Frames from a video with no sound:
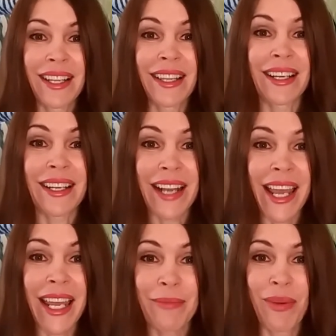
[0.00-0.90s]
the
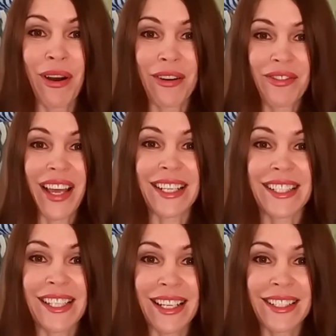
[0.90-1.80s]
name of that
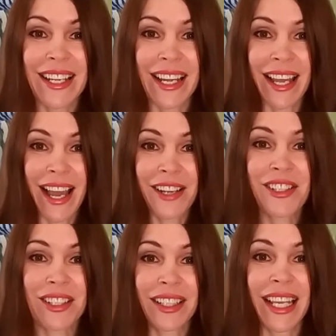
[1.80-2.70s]
Sunday
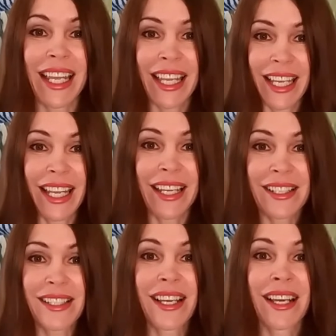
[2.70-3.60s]
actually
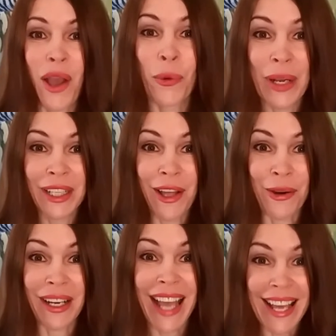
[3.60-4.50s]
is Willow
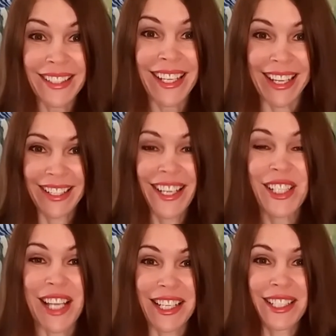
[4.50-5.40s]
Catkin
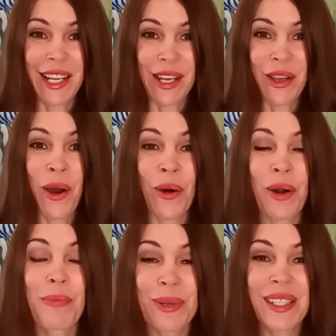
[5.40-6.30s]
Sunday or
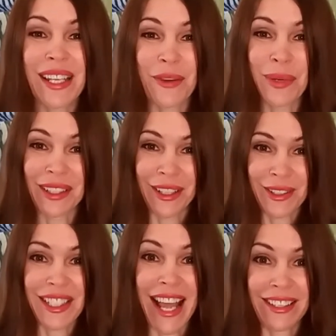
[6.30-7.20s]
Pussy Willow
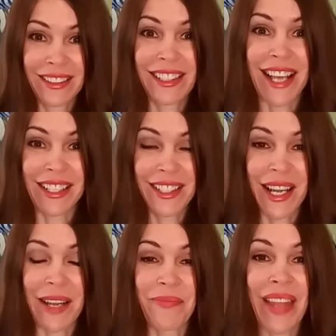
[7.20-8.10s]

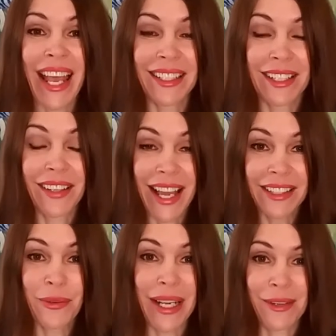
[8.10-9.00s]
Sunday. And in
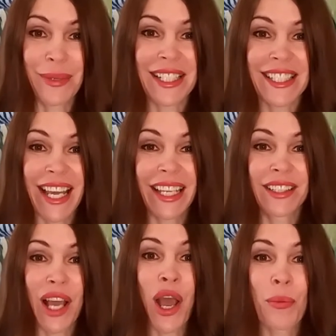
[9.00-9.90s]
Latvian, we say it
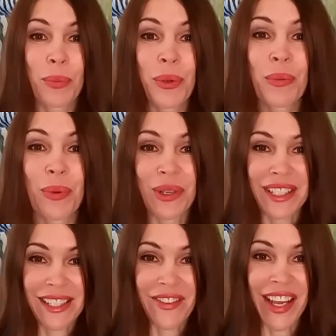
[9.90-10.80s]

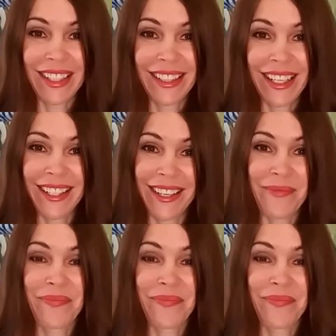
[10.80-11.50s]
Pupulsvētdiena.